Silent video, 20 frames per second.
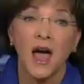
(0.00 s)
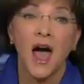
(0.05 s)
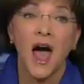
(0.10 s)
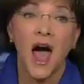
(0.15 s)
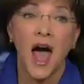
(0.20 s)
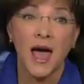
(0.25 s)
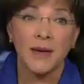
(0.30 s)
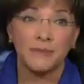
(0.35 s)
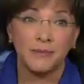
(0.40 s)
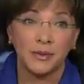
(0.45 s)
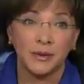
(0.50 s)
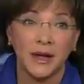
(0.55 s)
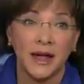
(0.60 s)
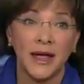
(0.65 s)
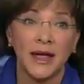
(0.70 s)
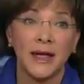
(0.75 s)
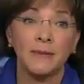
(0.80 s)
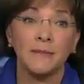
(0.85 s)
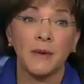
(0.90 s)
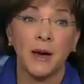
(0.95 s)
I
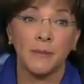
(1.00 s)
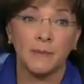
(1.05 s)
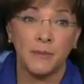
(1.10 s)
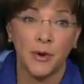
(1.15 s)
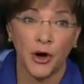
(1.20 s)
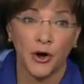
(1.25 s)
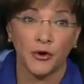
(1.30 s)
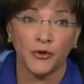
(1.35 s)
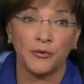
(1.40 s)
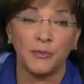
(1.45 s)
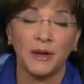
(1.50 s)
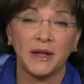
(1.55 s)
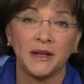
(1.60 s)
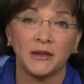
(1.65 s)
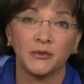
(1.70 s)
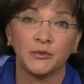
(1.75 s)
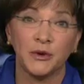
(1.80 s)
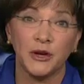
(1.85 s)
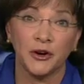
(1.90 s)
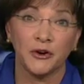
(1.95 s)
blame both,
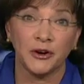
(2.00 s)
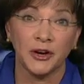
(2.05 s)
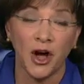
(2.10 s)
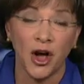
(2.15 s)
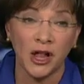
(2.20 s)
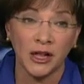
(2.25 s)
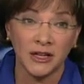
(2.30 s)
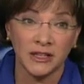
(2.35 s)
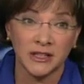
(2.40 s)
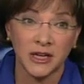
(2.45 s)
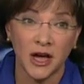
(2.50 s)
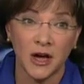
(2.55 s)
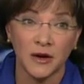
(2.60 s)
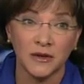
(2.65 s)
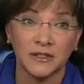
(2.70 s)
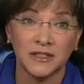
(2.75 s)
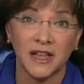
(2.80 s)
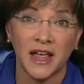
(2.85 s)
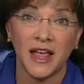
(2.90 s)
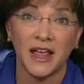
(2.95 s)
because we are all
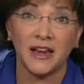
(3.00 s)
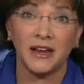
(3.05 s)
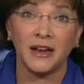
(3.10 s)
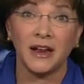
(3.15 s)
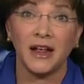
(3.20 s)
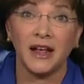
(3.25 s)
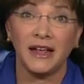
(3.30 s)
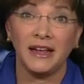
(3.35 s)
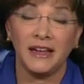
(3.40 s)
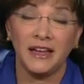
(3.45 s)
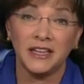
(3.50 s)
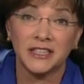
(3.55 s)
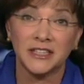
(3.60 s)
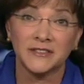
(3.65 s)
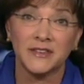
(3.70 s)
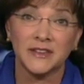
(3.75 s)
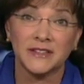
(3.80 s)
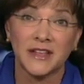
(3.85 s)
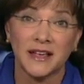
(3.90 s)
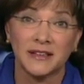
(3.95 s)
adults and each
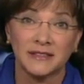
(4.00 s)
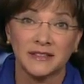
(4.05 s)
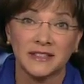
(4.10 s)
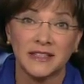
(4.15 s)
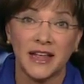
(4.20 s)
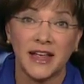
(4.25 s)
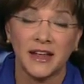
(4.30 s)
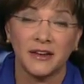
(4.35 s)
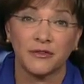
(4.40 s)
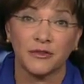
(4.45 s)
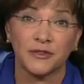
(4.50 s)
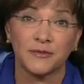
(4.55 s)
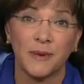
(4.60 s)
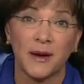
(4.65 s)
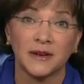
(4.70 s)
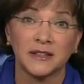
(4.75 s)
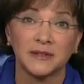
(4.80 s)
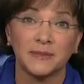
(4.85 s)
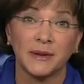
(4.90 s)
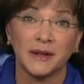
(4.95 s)
of us has to take
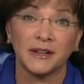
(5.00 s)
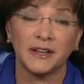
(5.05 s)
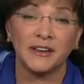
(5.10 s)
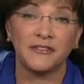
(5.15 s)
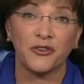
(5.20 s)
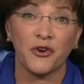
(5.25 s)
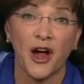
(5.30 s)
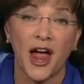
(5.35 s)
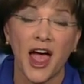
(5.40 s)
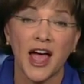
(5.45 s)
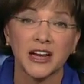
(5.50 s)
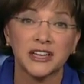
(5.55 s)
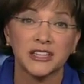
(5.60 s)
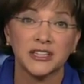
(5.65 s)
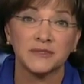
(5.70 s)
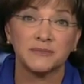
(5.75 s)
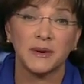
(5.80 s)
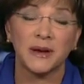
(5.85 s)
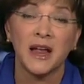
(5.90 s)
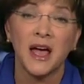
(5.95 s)
responsibility for our
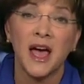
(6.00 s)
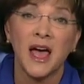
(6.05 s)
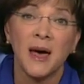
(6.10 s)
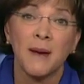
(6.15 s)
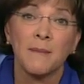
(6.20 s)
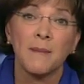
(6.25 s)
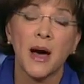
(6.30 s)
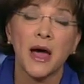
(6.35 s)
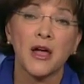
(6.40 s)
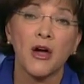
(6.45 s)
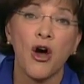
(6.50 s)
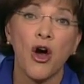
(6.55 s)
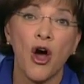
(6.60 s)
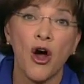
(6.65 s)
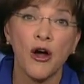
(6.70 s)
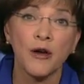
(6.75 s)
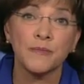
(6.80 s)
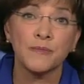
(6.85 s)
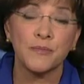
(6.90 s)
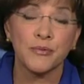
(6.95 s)
actions. But my
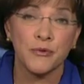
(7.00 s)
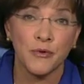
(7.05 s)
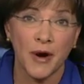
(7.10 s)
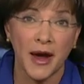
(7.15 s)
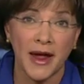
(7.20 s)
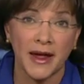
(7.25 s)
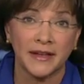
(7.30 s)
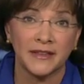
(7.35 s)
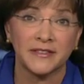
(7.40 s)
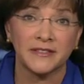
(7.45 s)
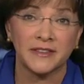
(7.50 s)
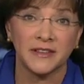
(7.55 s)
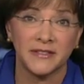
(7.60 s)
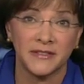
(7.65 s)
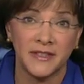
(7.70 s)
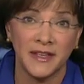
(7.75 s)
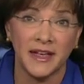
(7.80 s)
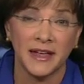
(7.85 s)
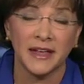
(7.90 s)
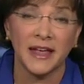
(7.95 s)
heart breaks to
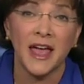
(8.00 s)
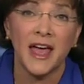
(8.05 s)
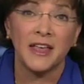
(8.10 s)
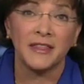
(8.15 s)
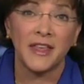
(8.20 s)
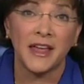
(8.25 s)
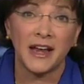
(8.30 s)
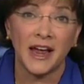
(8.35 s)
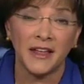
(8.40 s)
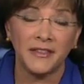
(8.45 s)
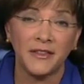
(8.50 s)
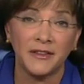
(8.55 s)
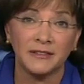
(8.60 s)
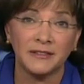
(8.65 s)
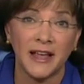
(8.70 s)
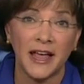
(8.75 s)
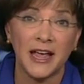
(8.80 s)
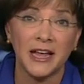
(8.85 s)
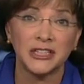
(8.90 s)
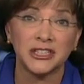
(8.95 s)
think that at
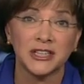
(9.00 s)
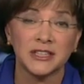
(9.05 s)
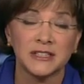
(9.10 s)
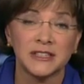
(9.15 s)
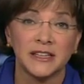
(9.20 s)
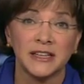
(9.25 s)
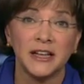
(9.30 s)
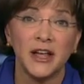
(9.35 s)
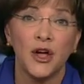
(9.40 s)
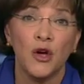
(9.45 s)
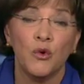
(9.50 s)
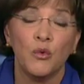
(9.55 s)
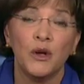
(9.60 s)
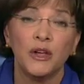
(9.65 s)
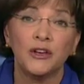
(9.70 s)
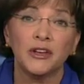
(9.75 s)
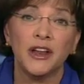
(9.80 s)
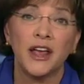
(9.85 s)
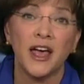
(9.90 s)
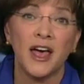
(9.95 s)
this agency
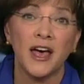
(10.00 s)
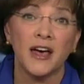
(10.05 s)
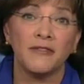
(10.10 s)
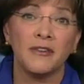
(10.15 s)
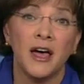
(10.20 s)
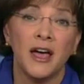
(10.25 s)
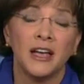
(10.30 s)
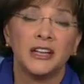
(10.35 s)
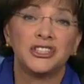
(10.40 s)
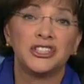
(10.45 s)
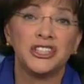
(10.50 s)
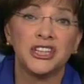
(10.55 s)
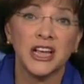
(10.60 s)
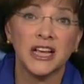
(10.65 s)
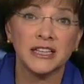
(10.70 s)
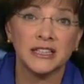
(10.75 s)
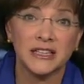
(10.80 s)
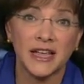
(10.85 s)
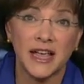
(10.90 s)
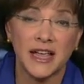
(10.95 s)
we could have
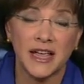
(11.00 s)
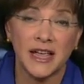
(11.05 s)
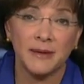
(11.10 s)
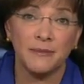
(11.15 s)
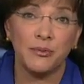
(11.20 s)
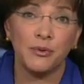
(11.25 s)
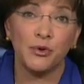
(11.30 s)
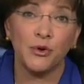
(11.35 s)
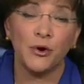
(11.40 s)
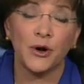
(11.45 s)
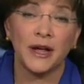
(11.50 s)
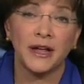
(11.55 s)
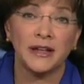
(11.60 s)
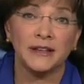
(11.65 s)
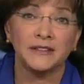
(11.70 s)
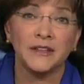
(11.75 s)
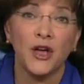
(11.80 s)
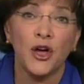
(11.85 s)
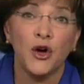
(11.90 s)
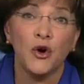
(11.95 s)
GSA
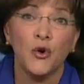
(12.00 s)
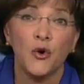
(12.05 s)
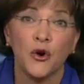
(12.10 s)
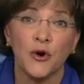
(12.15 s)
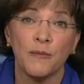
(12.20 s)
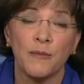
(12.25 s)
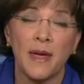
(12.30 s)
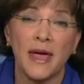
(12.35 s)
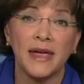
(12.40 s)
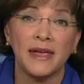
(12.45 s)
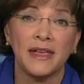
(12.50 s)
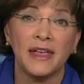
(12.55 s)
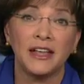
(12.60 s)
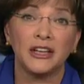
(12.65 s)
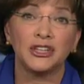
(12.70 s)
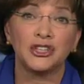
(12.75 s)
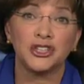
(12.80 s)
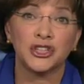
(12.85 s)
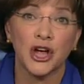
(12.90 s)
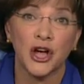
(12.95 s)
employees who are
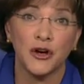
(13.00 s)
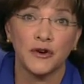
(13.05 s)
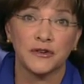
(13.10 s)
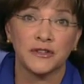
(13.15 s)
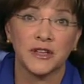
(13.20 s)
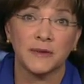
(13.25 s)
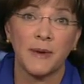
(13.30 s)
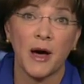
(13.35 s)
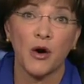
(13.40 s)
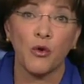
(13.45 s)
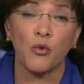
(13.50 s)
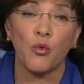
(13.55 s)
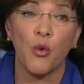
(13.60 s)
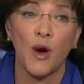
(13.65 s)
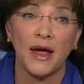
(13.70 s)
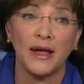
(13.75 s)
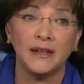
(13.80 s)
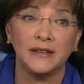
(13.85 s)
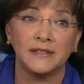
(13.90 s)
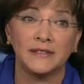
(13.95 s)
making jokes about
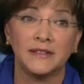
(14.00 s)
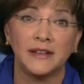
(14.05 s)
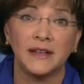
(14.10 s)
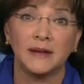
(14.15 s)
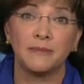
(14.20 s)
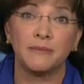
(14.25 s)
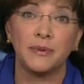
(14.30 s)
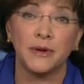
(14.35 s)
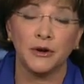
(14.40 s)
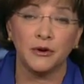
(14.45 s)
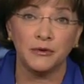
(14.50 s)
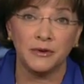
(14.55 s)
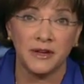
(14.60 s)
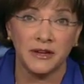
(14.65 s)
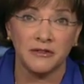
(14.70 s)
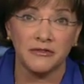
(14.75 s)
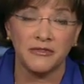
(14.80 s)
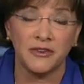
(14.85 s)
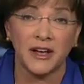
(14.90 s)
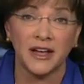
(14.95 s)
wasting
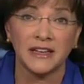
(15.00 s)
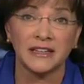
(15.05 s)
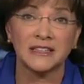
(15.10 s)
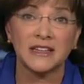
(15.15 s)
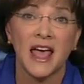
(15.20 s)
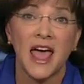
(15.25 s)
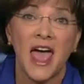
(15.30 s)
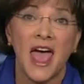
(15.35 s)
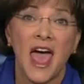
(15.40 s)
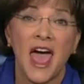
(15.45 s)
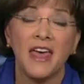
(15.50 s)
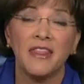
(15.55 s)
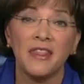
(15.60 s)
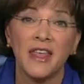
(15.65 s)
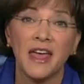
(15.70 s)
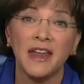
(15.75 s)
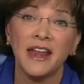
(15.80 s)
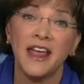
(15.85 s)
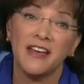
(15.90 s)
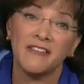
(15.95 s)
building funds
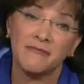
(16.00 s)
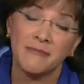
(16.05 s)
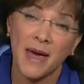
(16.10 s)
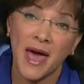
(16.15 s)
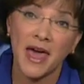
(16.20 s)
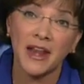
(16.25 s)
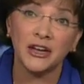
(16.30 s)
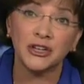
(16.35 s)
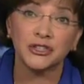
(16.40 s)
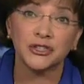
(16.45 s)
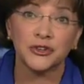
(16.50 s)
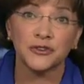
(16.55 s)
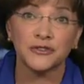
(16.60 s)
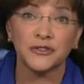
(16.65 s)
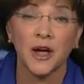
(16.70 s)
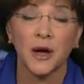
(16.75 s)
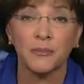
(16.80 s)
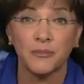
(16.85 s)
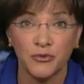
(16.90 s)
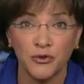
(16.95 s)
and then have
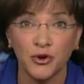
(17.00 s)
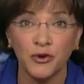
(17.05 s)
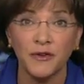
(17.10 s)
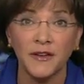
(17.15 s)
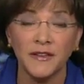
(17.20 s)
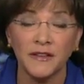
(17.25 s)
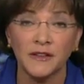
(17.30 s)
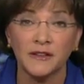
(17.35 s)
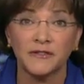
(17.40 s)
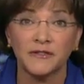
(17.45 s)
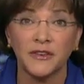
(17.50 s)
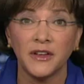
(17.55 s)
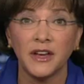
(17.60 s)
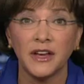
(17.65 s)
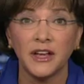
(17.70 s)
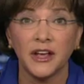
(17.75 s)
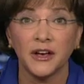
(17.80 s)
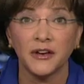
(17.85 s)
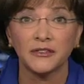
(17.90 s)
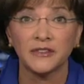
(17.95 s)
managers approving these
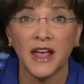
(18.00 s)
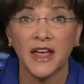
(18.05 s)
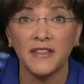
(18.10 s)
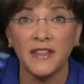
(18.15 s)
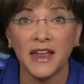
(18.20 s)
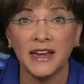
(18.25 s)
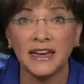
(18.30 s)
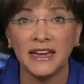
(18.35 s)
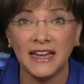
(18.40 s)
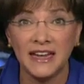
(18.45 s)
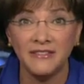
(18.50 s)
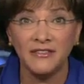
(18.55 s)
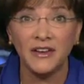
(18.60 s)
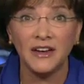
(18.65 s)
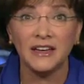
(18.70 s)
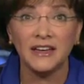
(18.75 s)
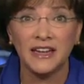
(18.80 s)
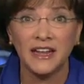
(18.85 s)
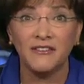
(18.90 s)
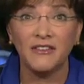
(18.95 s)
videos and then
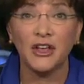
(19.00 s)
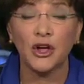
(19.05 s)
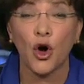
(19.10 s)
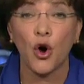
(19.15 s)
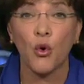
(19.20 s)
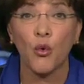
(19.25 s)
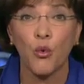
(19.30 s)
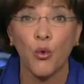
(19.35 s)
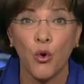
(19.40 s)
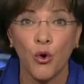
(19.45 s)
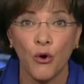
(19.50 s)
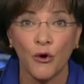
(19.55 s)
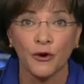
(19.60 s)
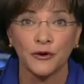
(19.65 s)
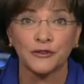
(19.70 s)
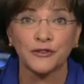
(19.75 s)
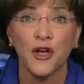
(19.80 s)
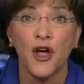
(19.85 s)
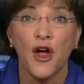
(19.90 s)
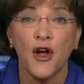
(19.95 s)
even giving
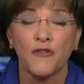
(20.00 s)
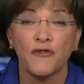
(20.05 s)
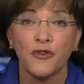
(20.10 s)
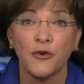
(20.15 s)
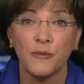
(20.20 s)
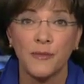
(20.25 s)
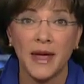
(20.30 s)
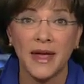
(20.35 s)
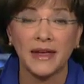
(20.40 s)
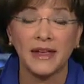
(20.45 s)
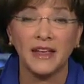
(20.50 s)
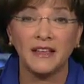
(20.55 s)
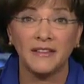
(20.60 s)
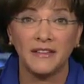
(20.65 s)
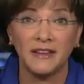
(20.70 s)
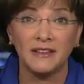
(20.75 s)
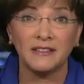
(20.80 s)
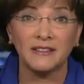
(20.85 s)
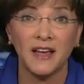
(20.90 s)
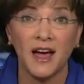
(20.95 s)
awards for making
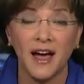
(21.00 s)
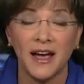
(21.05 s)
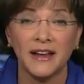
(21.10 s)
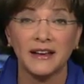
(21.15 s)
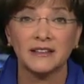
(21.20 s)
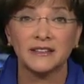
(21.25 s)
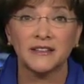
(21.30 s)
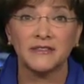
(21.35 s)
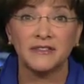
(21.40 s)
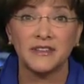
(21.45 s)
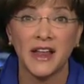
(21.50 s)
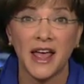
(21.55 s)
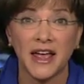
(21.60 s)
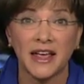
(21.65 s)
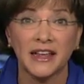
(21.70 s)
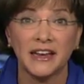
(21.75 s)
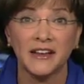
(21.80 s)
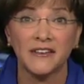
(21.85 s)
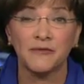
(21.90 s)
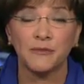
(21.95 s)
these kinds of
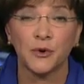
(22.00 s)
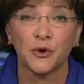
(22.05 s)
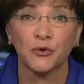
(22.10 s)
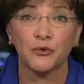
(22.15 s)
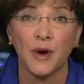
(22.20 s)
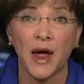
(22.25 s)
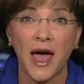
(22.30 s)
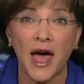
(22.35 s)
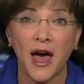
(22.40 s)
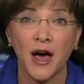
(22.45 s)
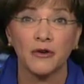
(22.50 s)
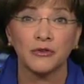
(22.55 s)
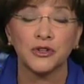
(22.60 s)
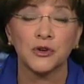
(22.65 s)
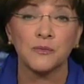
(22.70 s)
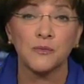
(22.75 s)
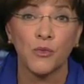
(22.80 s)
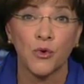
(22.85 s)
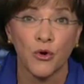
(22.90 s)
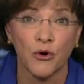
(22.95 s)
negative, morale
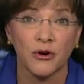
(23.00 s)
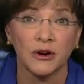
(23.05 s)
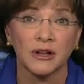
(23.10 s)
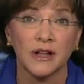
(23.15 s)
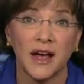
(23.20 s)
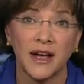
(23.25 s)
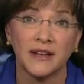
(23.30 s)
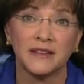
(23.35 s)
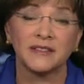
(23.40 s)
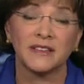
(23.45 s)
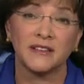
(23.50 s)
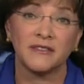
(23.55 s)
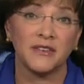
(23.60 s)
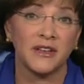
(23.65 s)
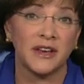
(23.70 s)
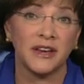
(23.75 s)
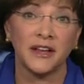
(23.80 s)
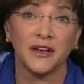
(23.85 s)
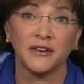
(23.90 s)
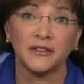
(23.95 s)
demoralizing
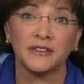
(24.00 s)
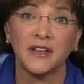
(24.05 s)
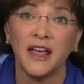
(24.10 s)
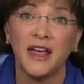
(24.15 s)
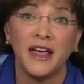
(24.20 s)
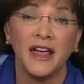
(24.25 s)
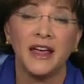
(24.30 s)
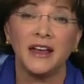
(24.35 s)
videos.